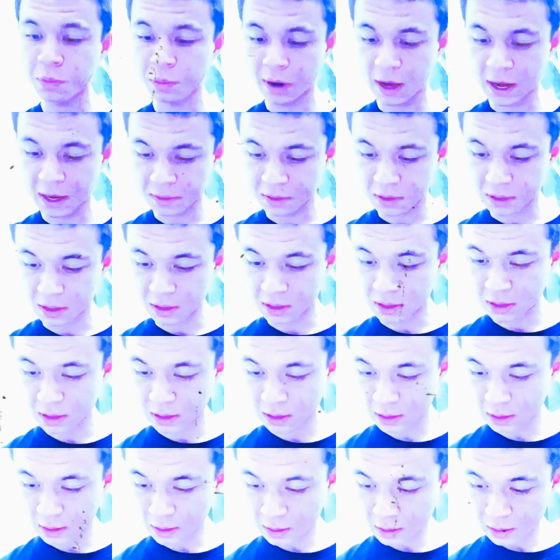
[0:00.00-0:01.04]

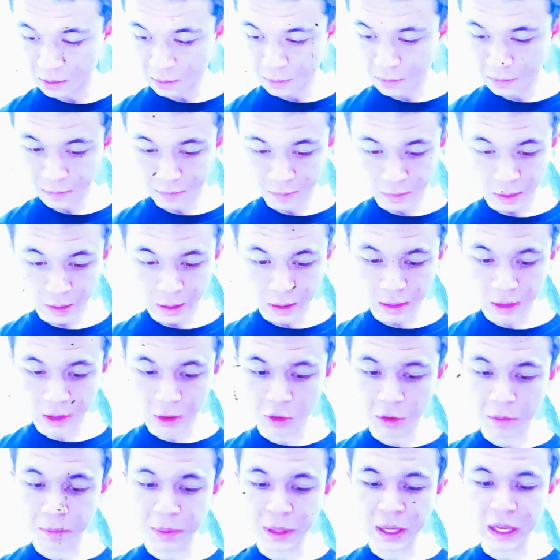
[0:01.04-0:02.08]
practice that
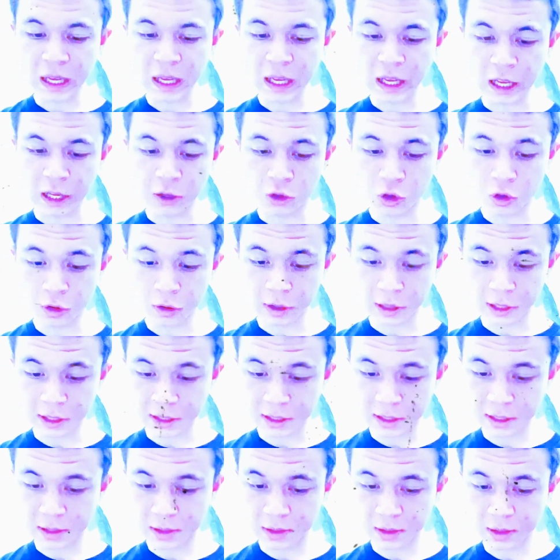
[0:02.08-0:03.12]
will be
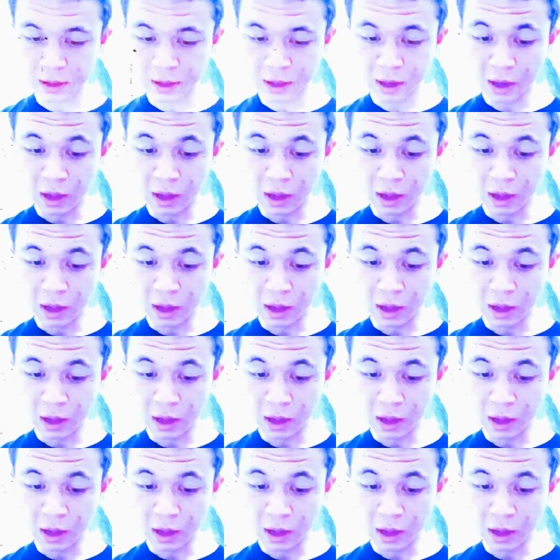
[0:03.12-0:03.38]
injurious.